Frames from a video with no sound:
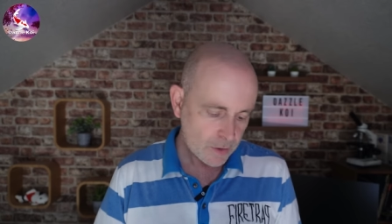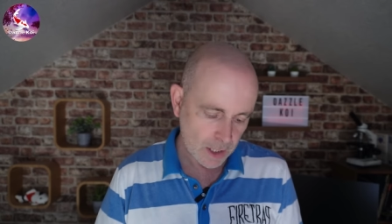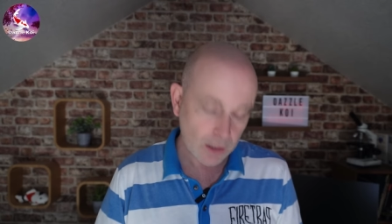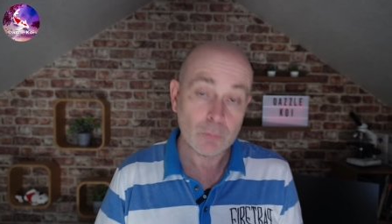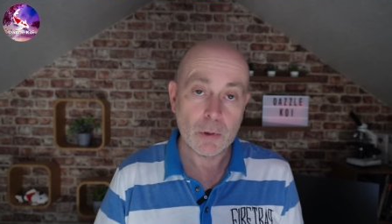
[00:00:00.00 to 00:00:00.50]

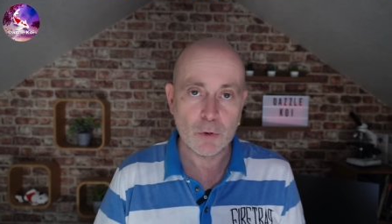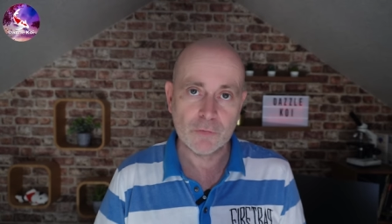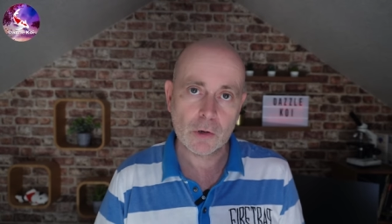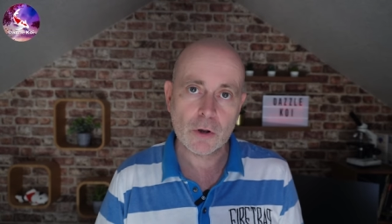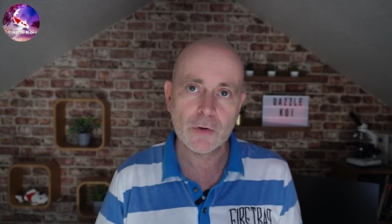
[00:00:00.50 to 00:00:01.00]
It'll
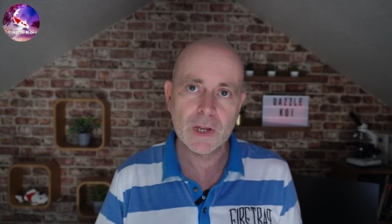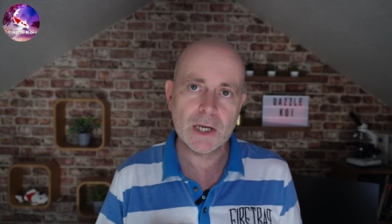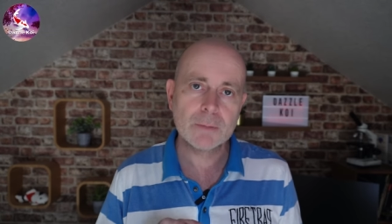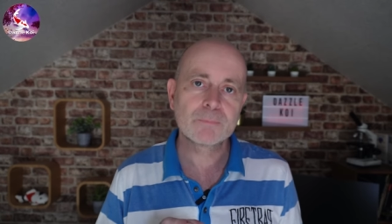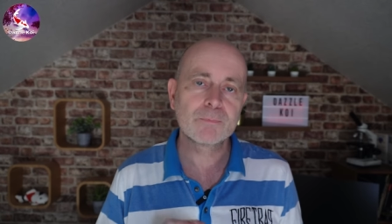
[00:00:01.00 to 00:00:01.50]
remove
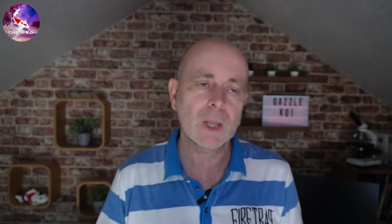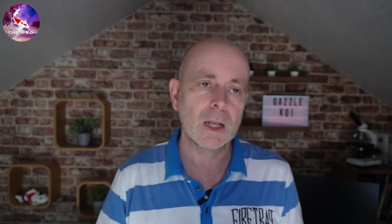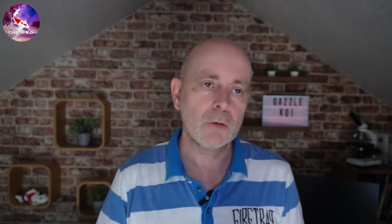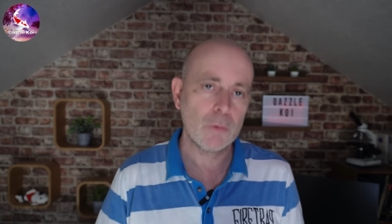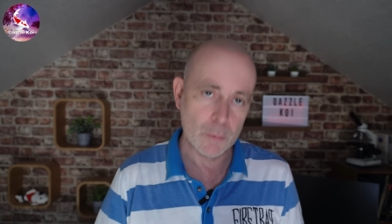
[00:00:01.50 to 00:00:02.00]
chlorine.
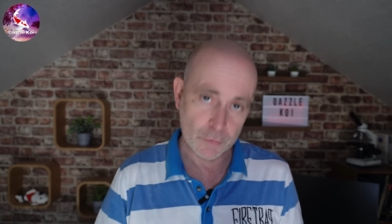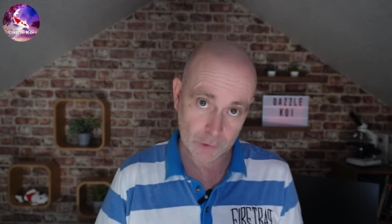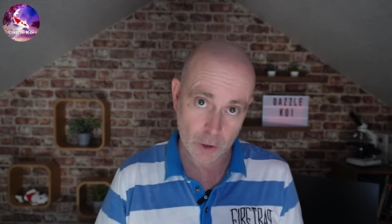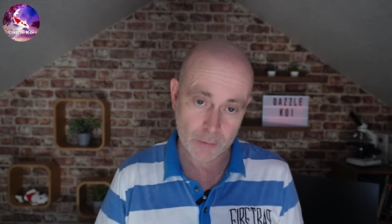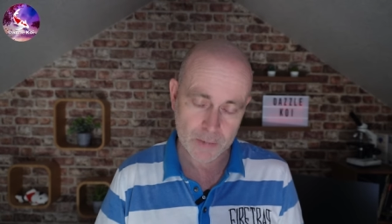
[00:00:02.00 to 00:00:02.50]
It'll
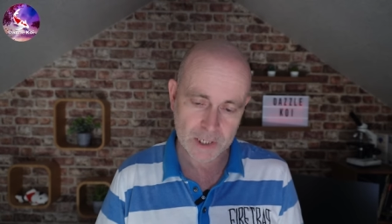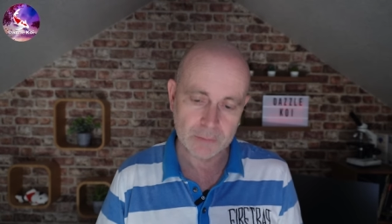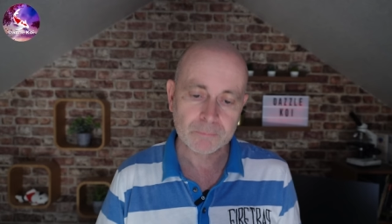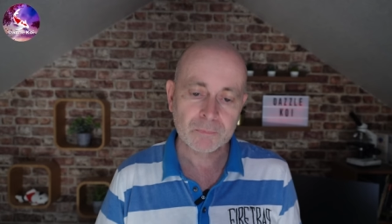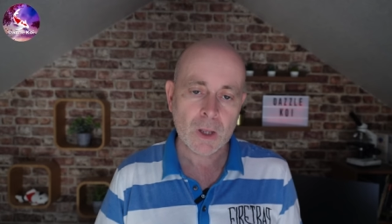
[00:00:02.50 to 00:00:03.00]
remove
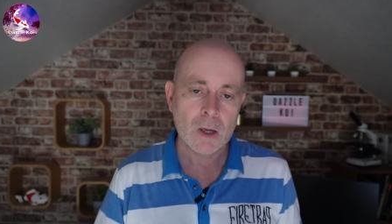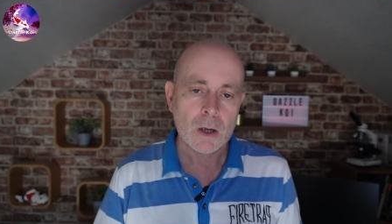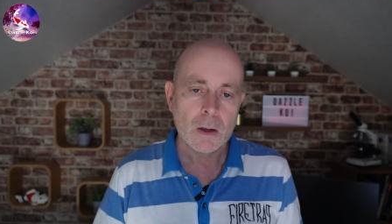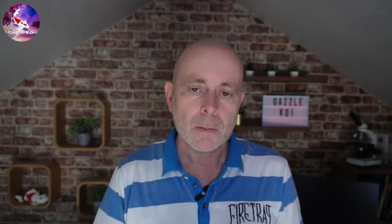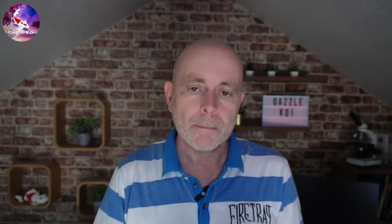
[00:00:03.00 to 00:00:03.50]
chloramine.
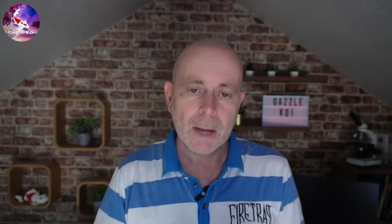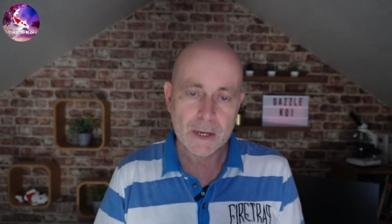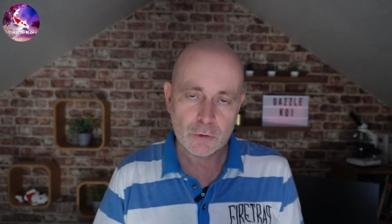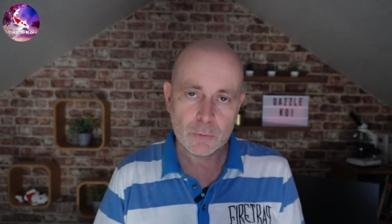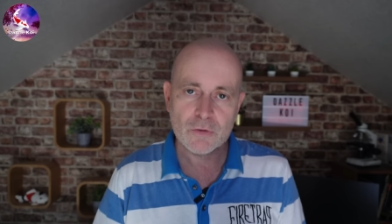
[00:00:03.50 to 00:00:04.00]

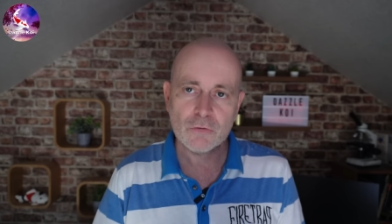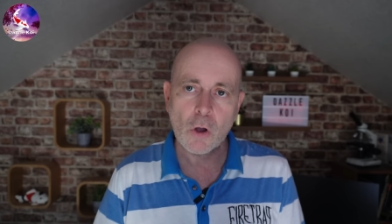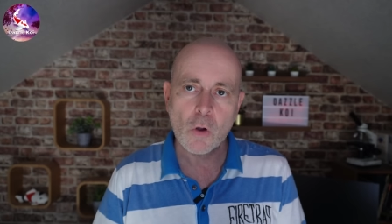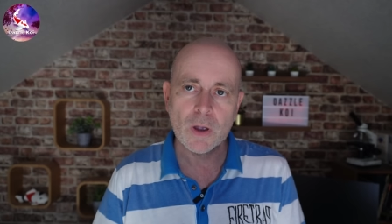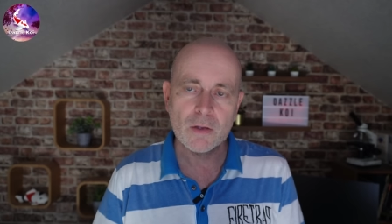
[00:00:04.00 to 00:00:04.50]
By doing
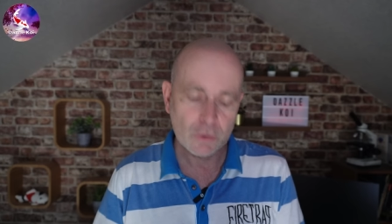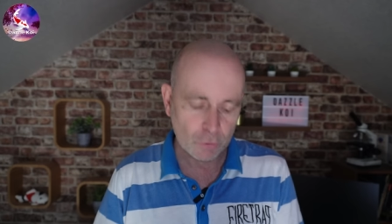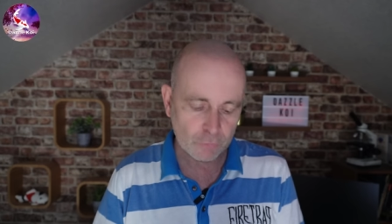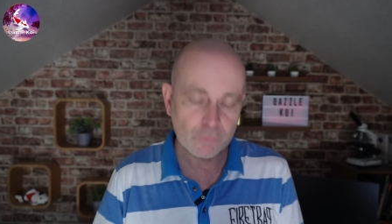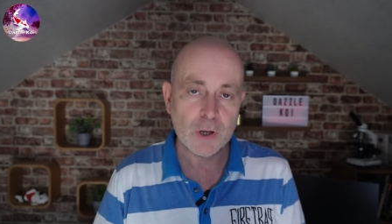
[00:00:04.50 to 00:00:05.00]
so, it
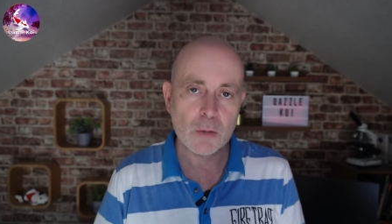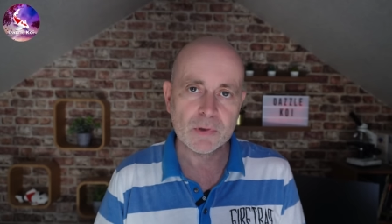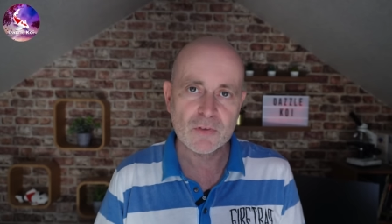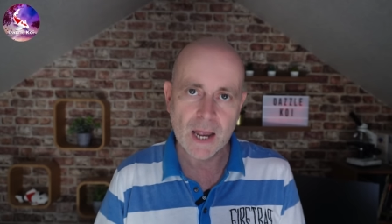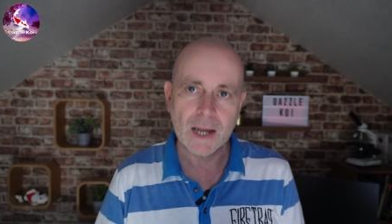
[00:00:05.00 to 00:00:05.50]
does free
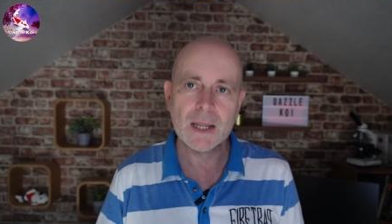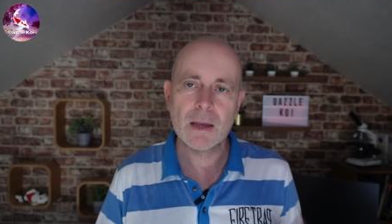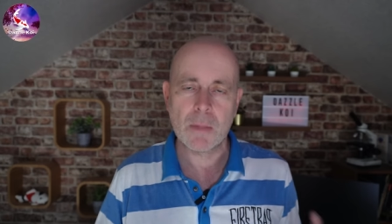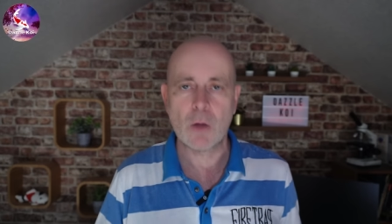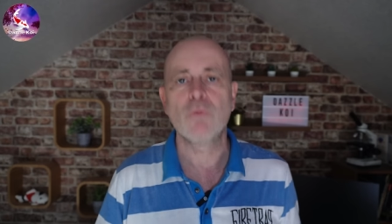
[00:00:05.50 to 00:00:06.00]
up a
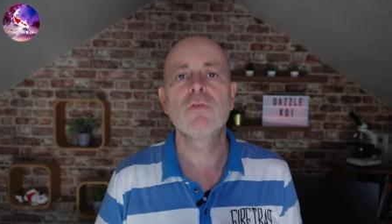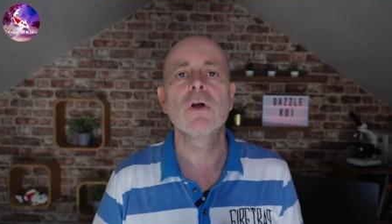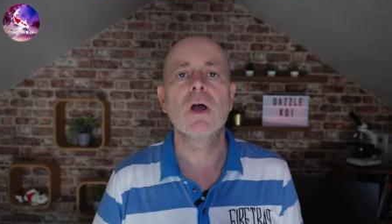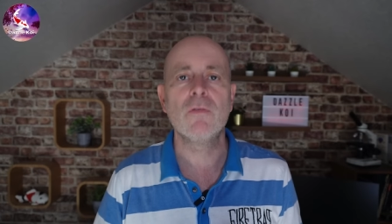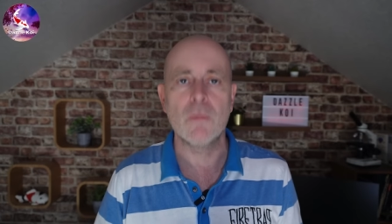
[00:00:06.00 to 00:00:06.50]
tiny amount
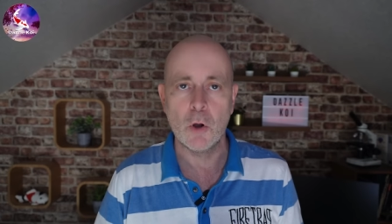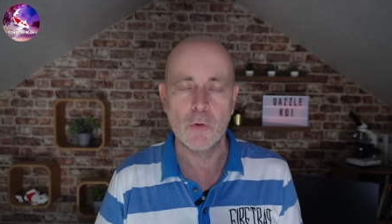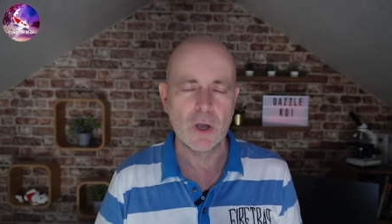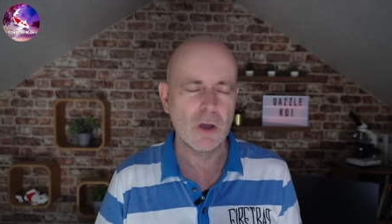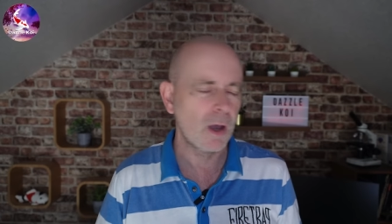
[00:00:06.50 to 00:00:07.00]
of
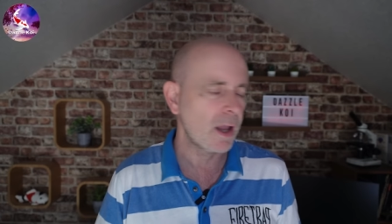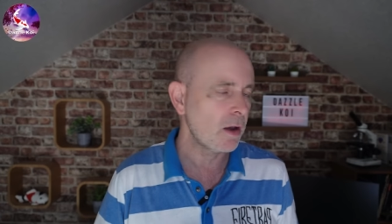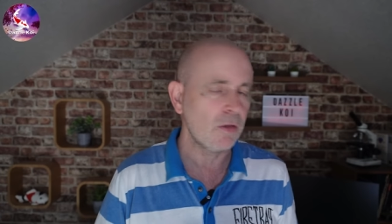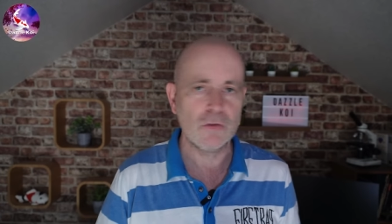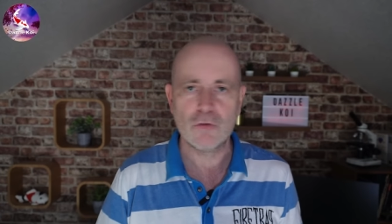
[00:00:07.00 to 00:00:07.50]
ammonia.
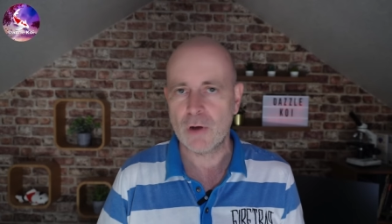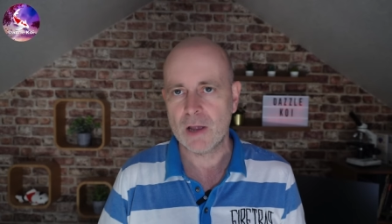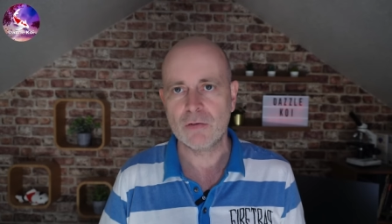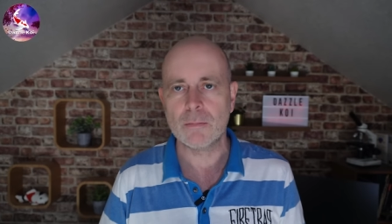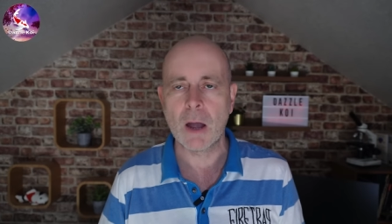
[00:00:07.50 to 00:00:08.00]
It is a
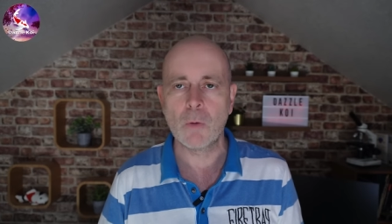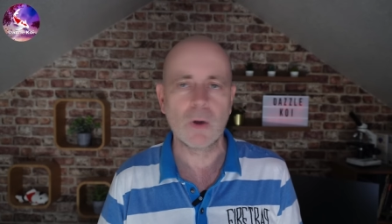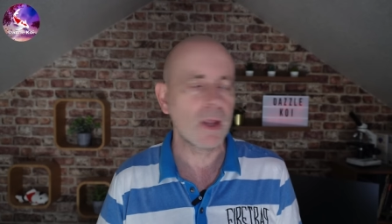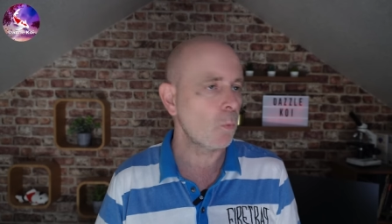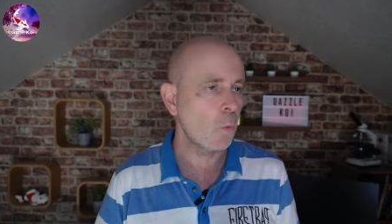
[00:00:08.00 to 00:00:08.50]
trace
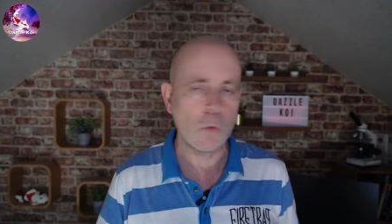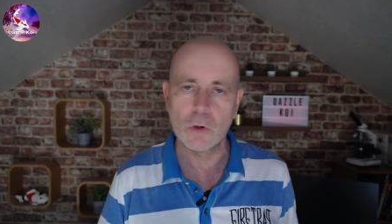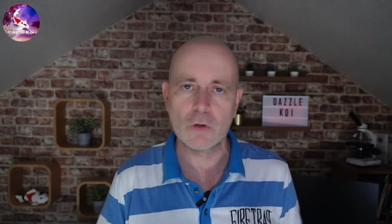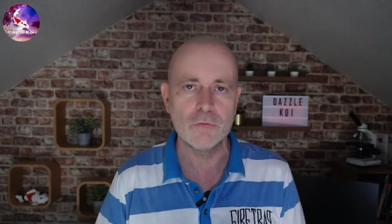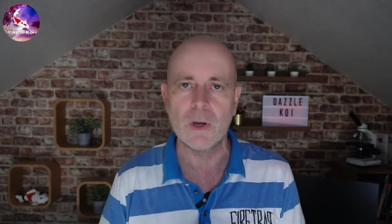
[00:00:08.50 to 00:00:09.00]
amount. It
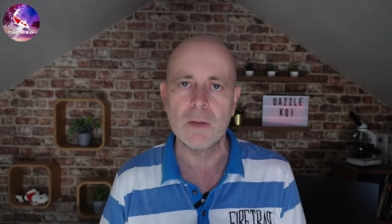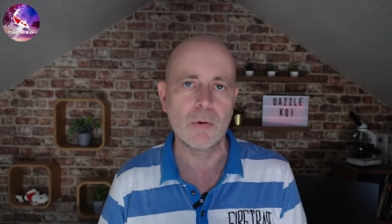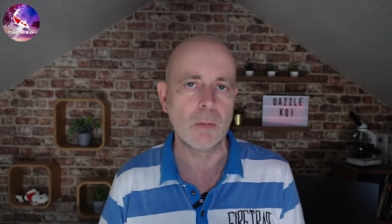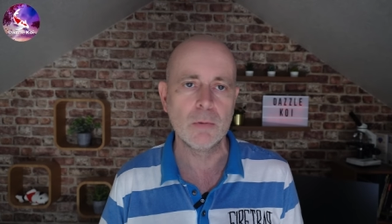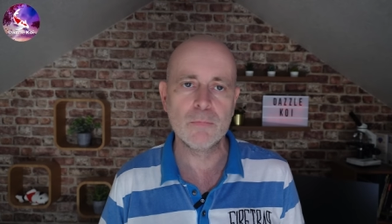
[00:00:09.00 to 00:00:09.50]
won't cause you any
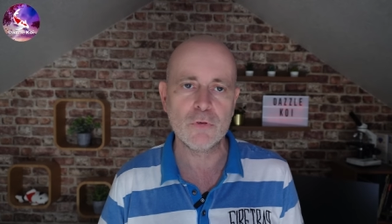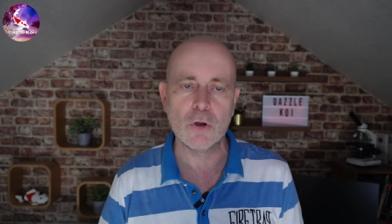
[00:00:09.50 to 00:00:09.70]
problems.